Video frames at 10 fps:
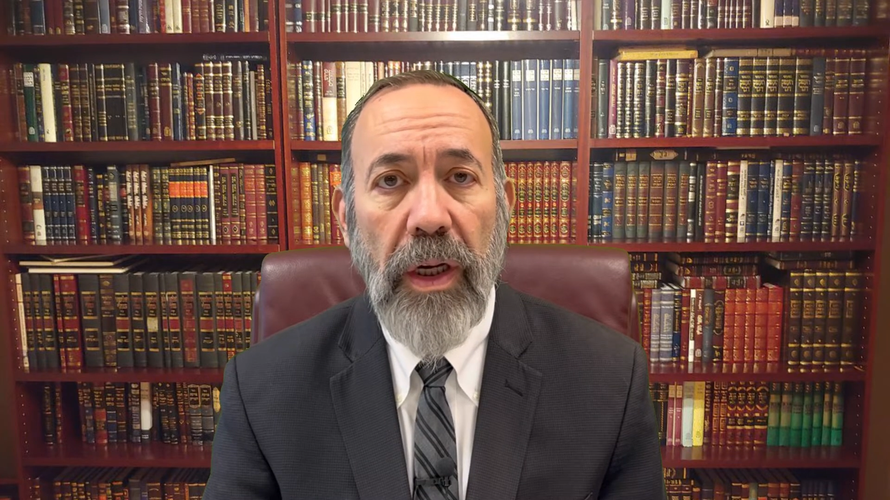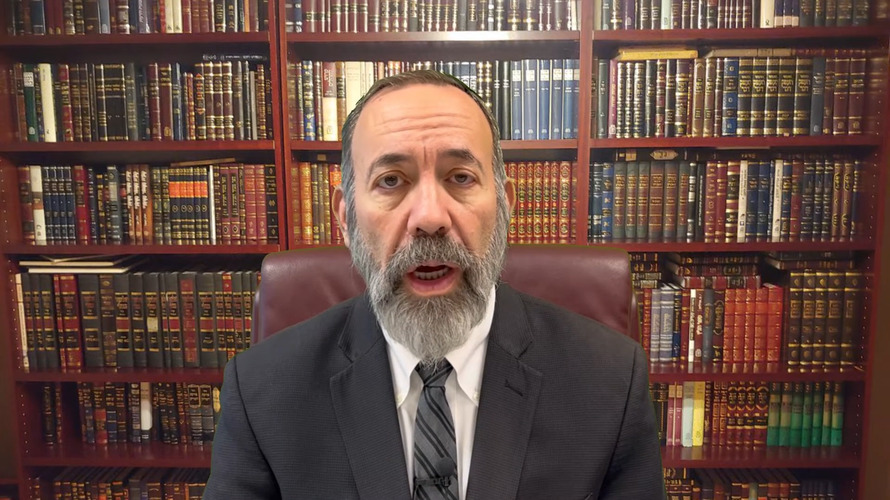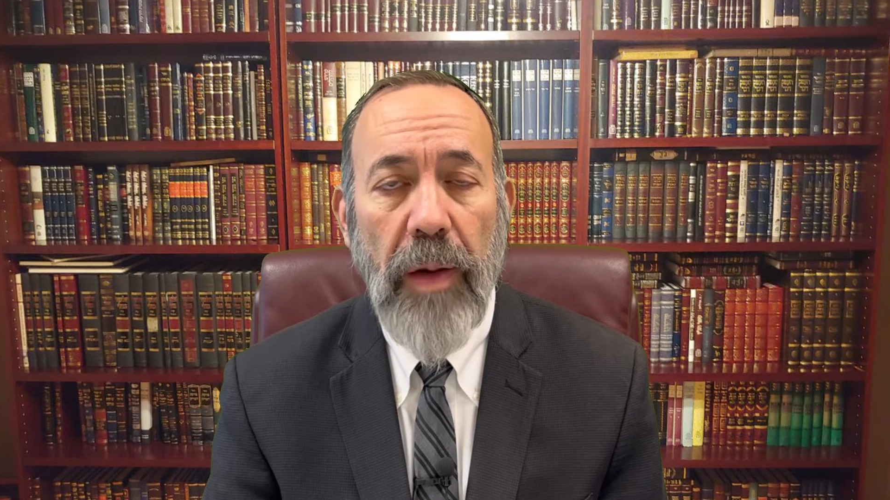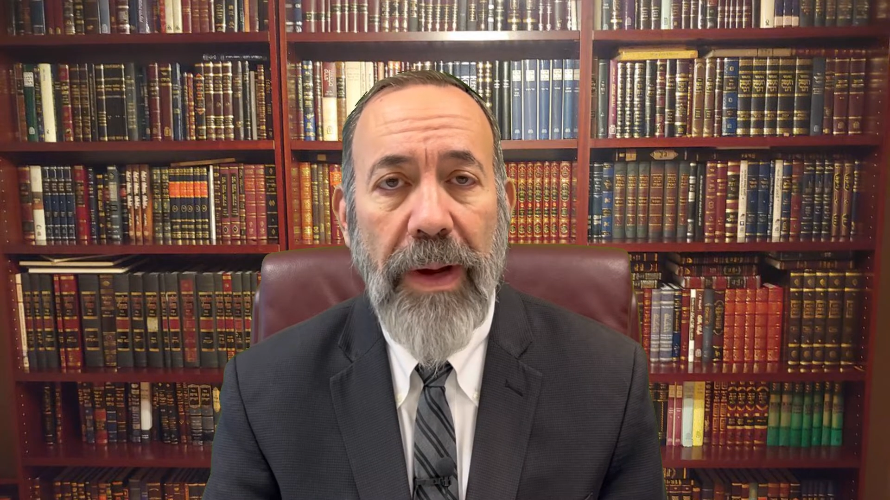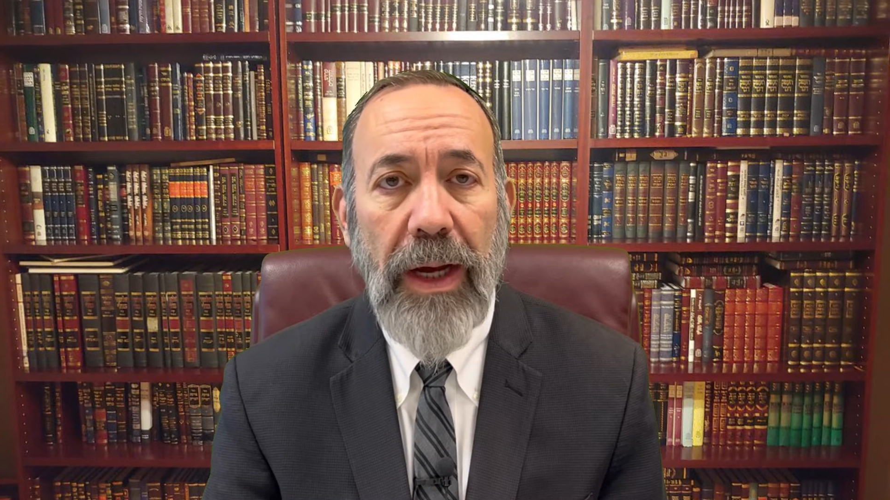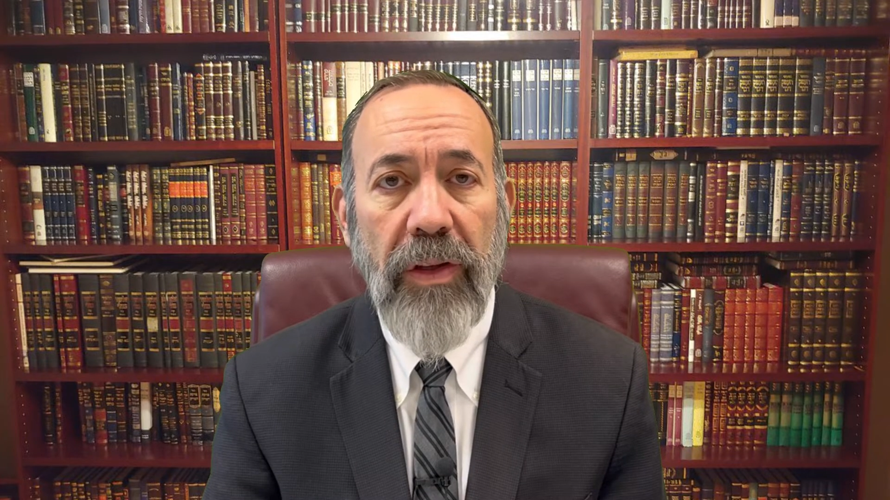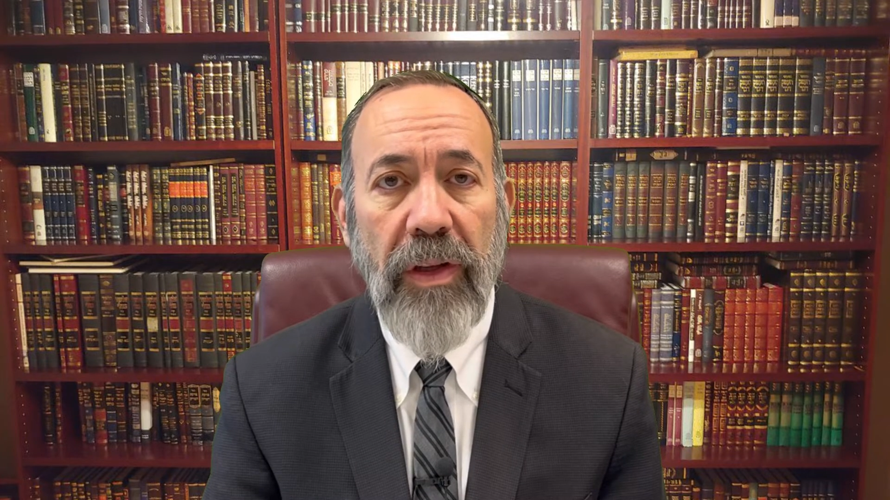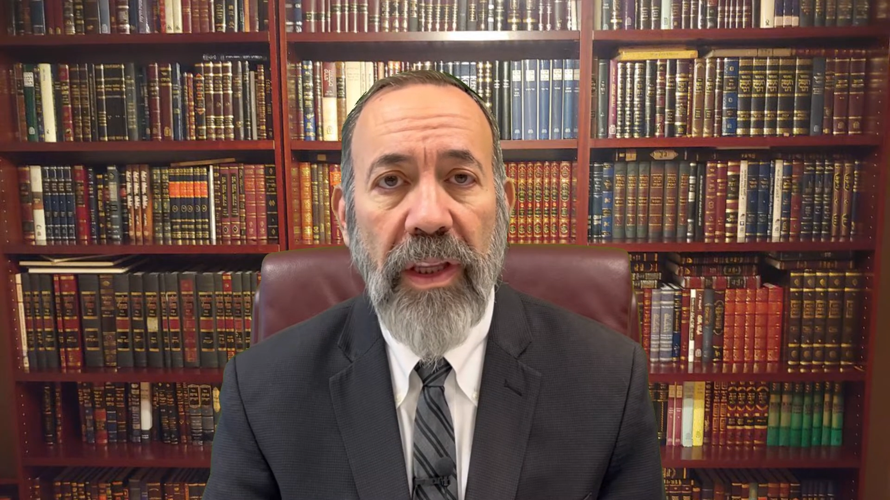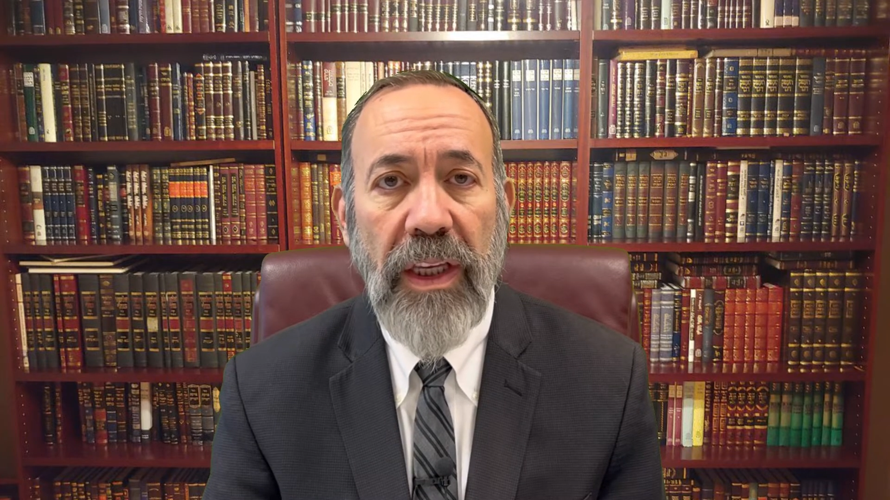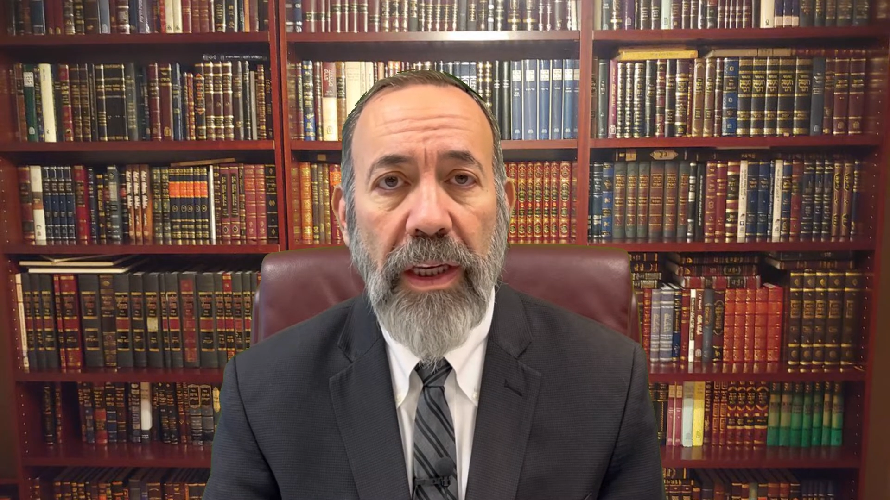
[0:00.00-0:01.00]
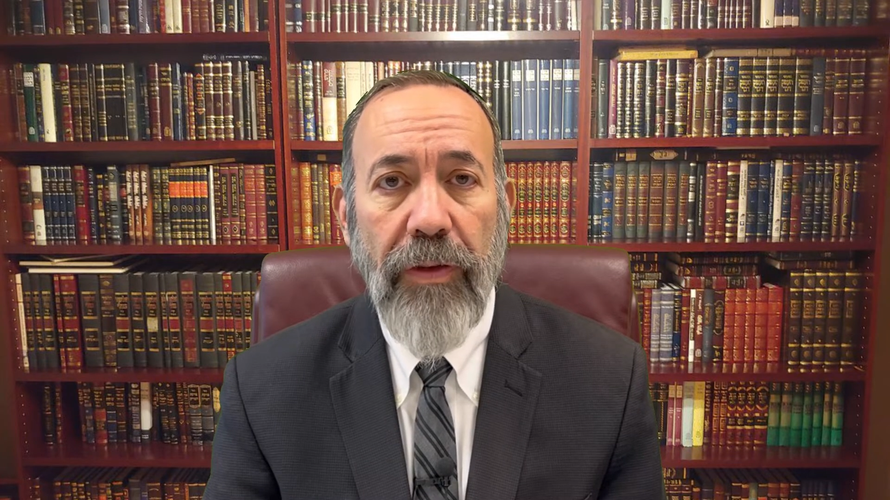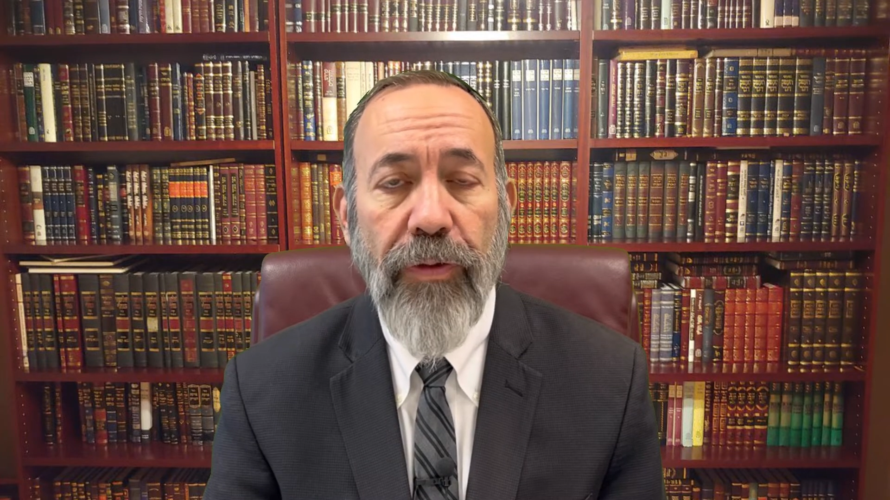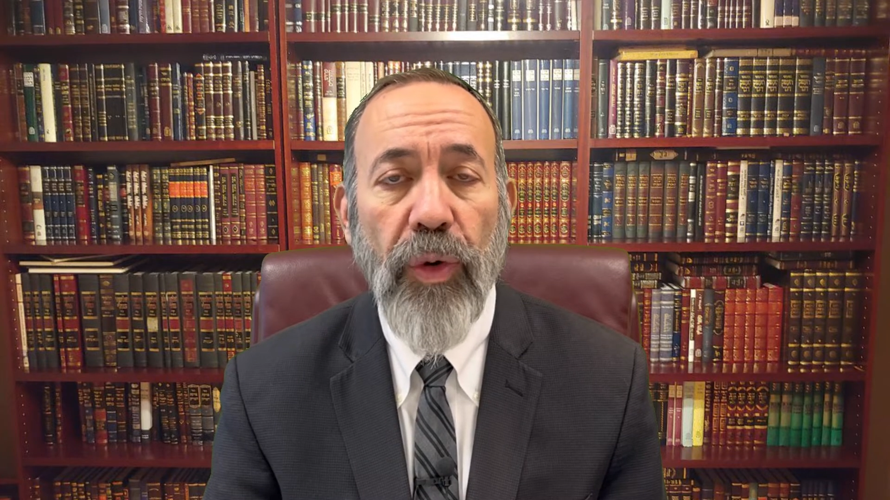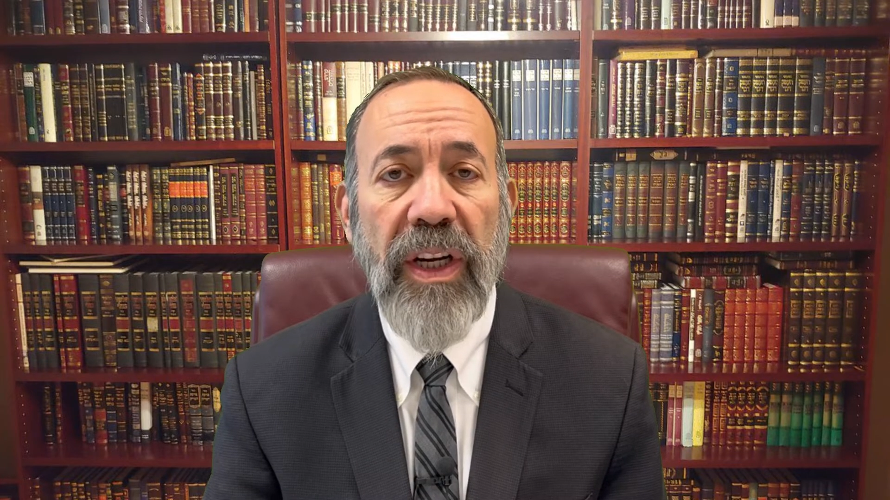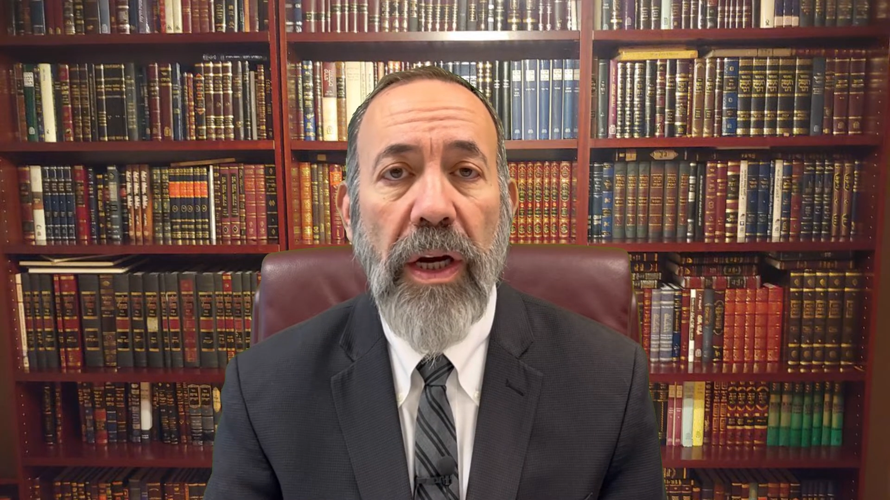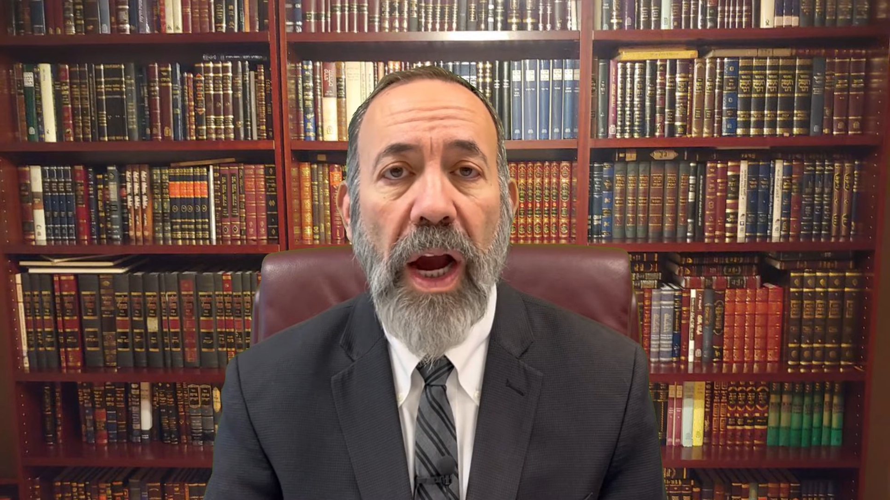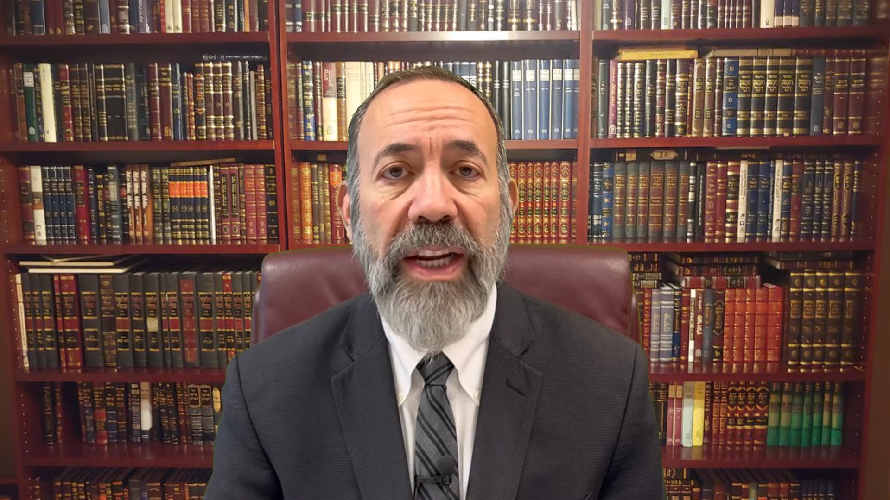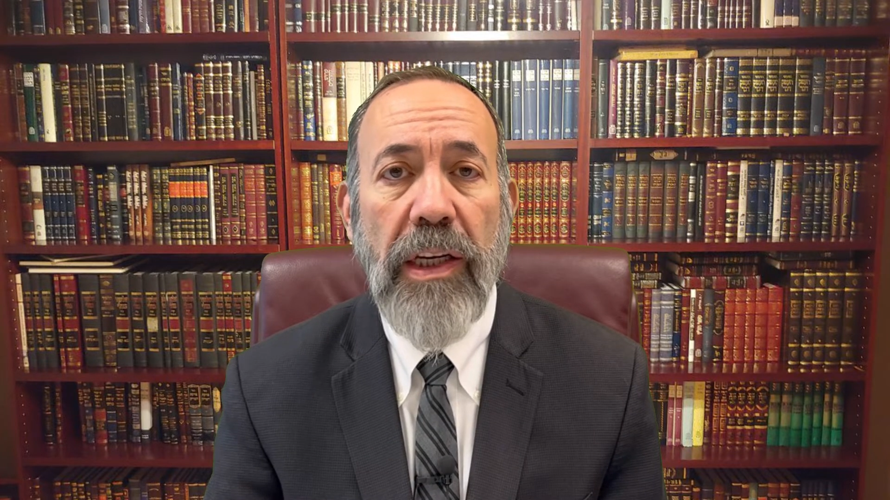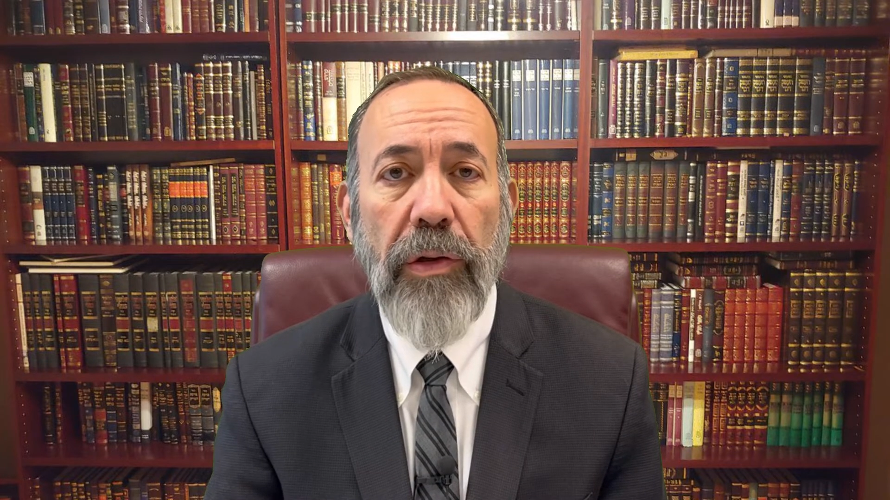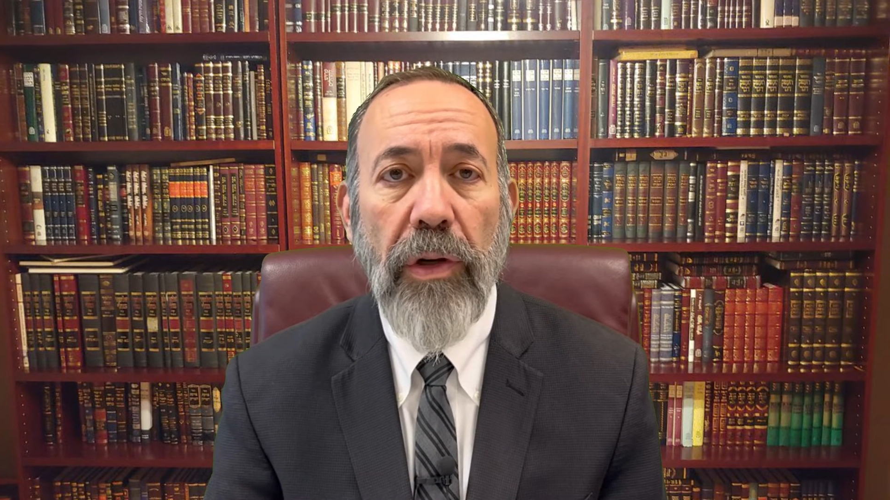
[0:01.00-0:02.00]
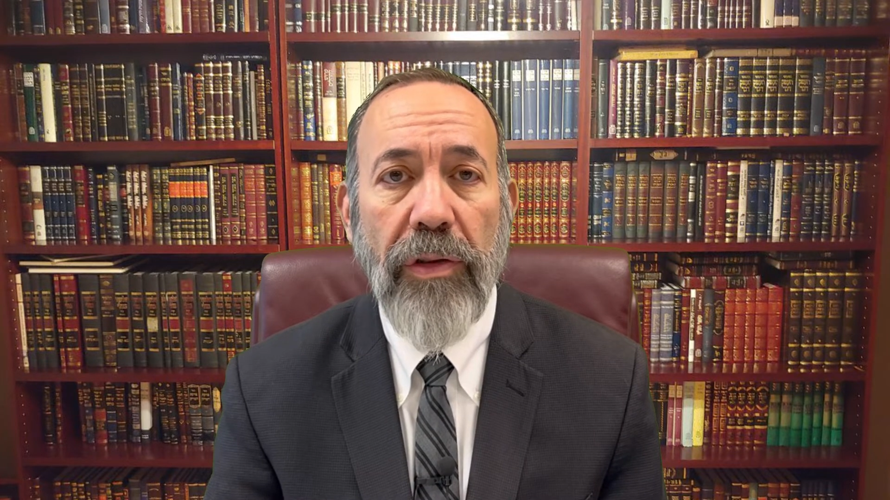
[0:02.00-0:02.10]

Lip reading: about the 49-year-old